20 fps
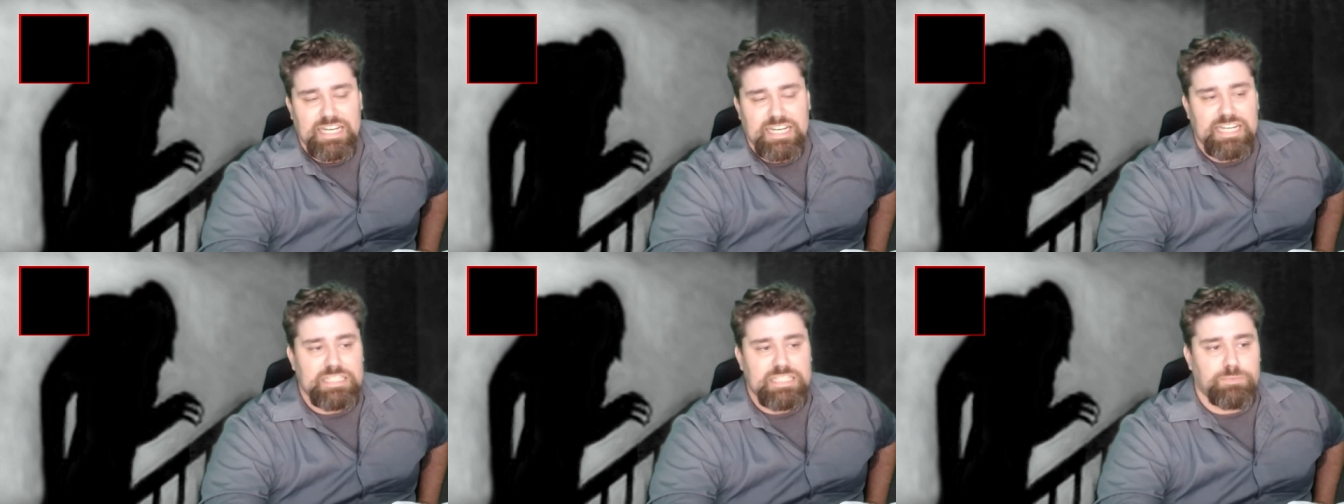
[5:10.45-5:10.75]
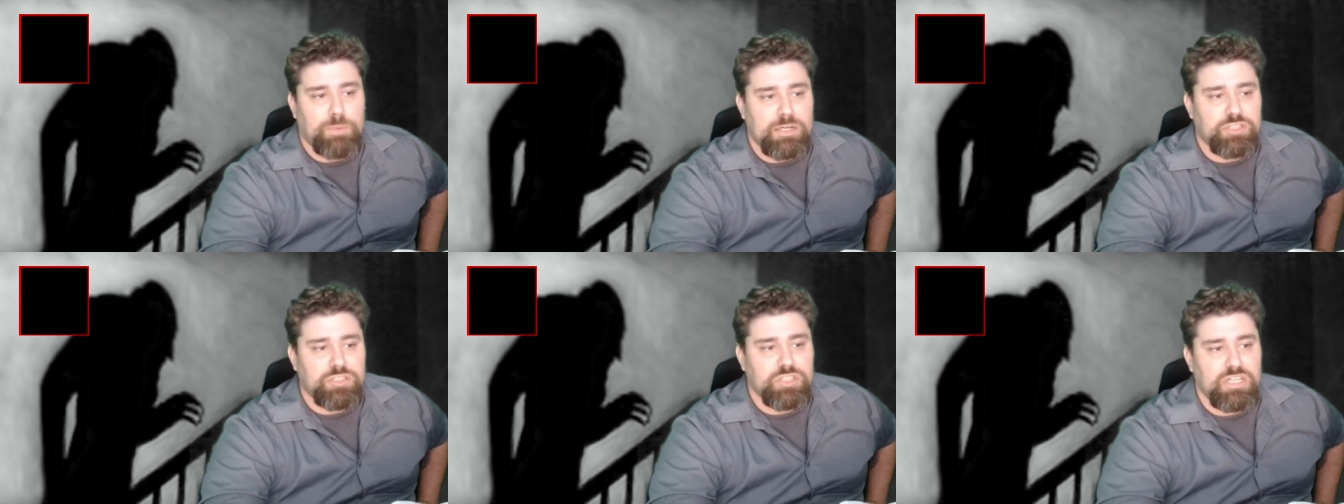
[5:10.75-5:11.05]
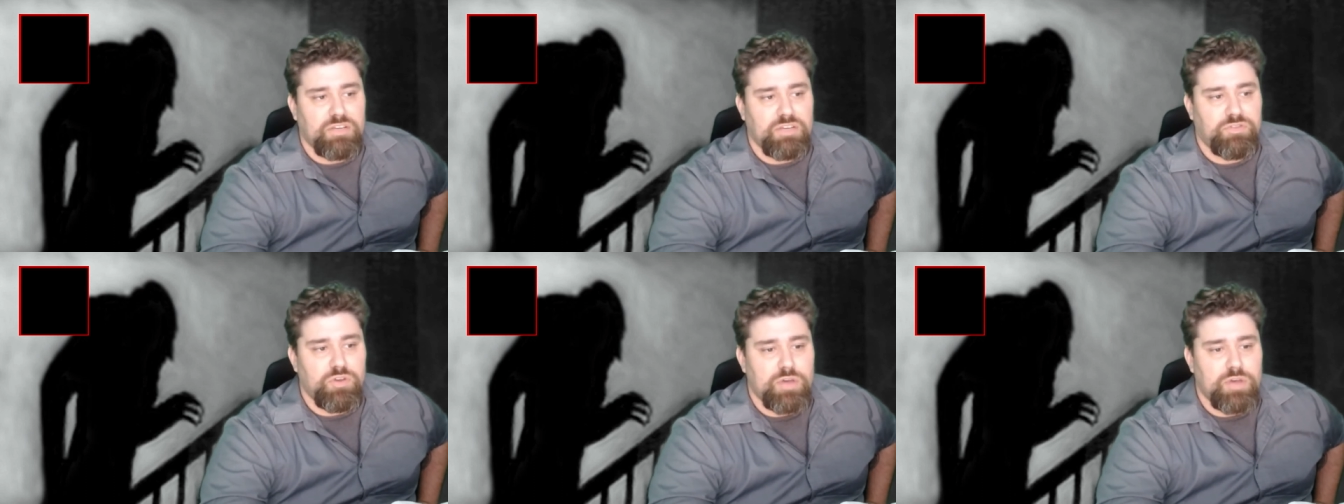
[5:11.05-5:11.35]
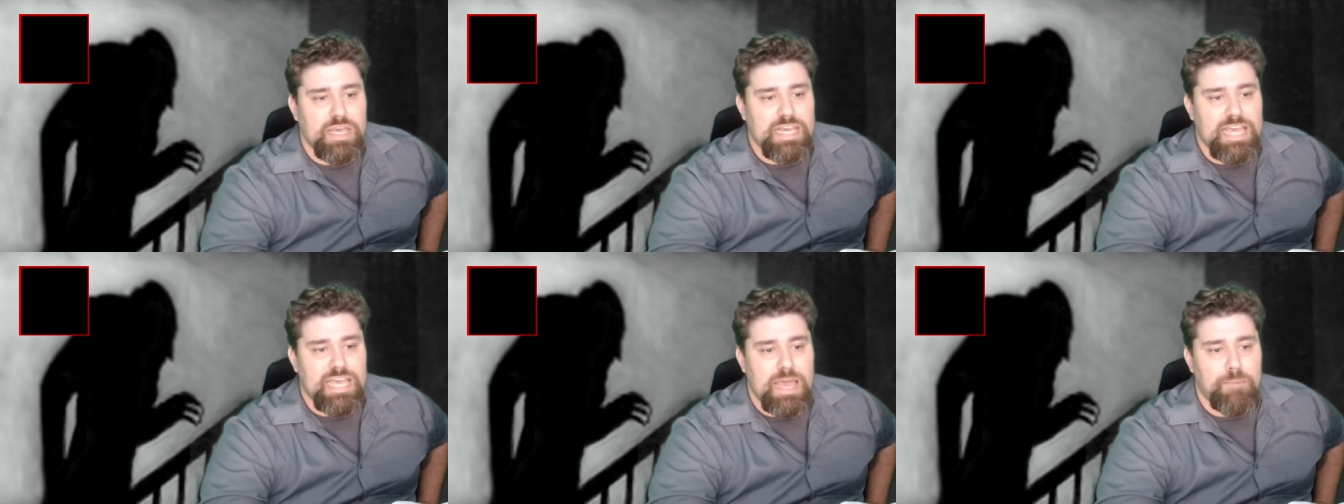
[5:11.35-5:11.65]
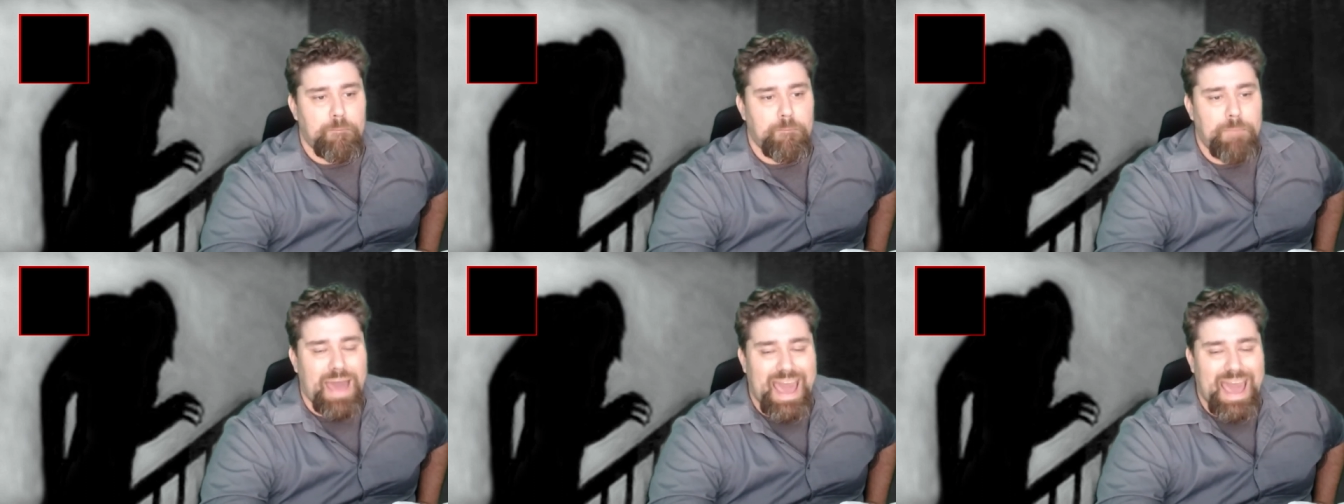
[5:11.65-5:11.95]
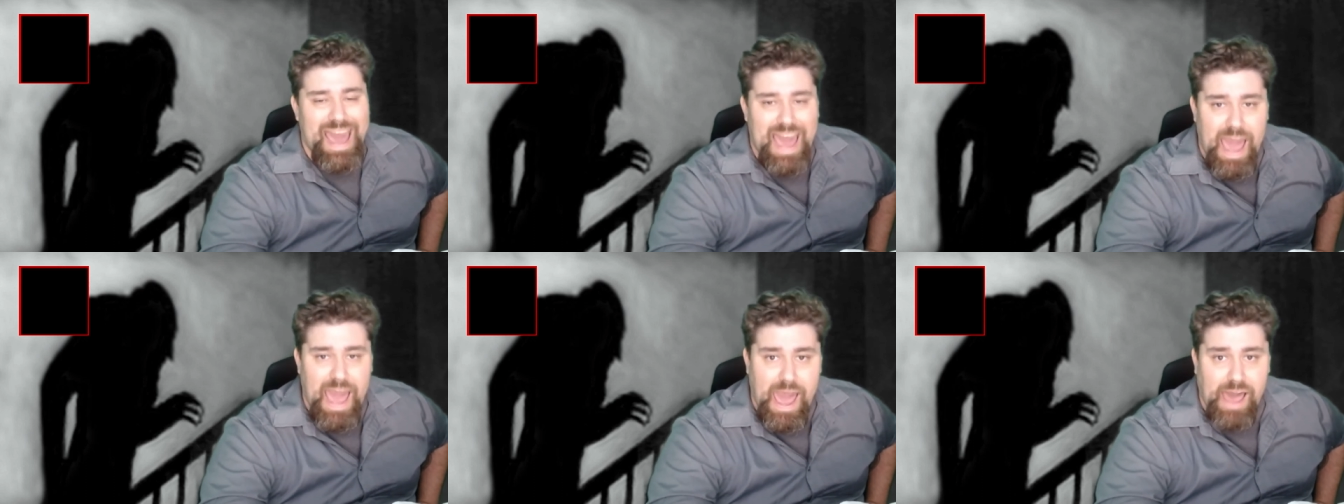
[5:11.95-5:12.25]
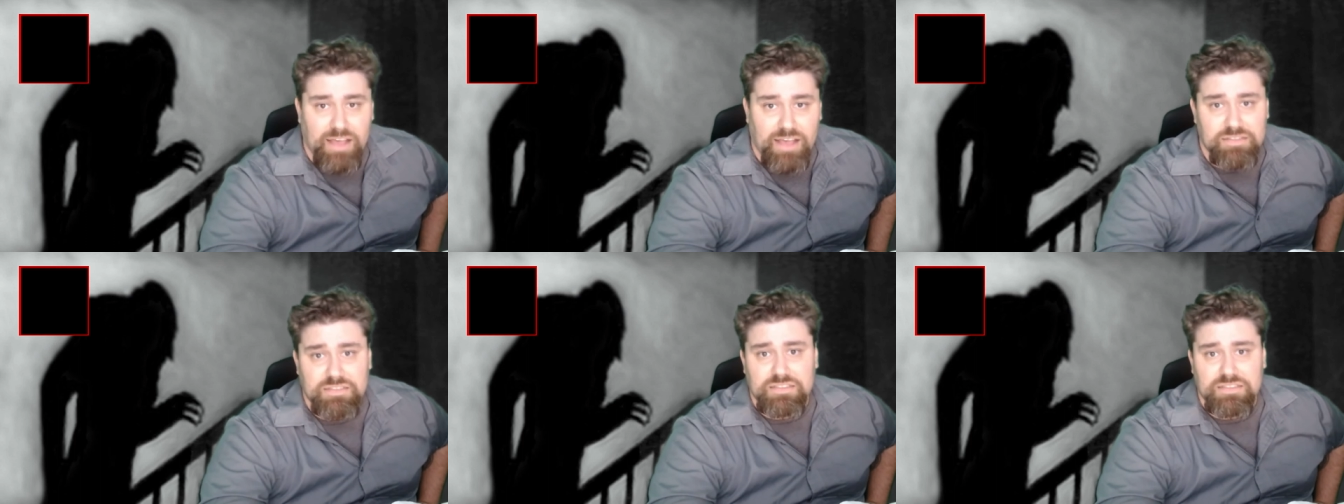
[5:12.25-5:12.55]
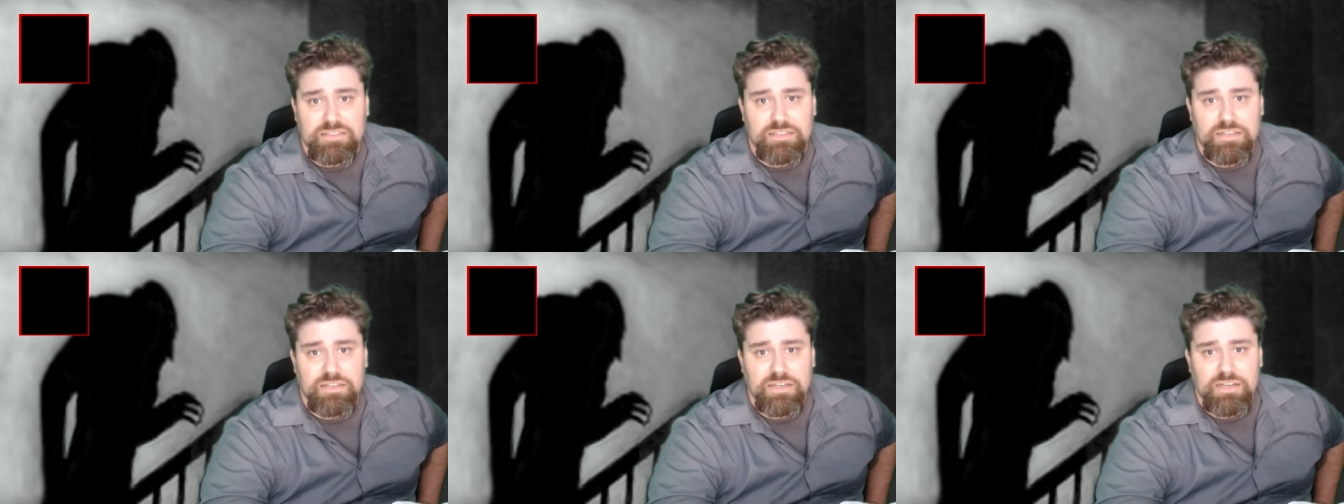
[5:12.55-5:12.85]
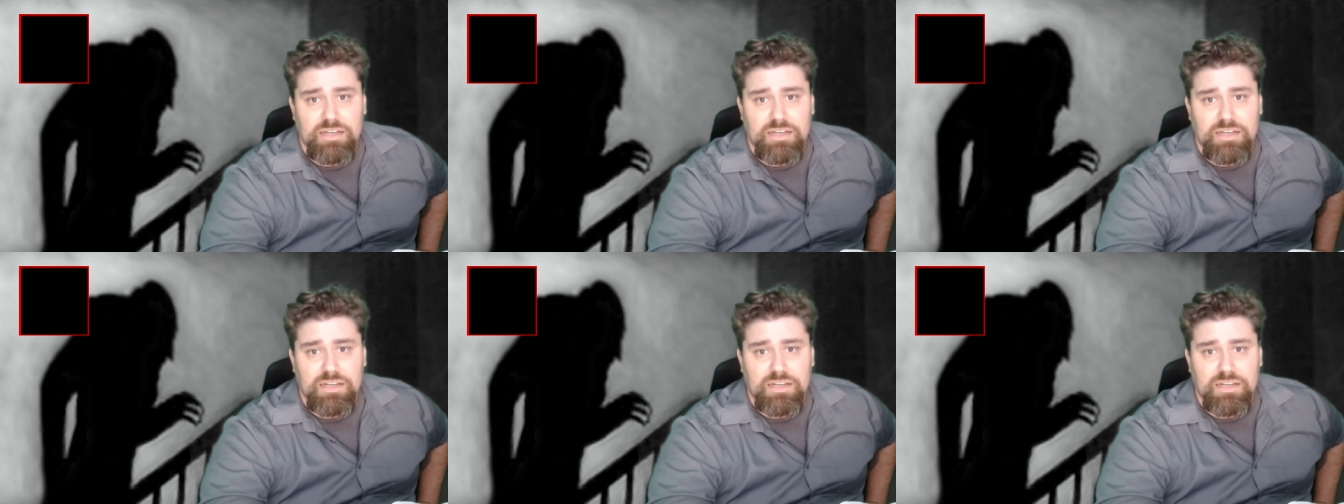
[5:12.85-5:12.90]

especially if you can get past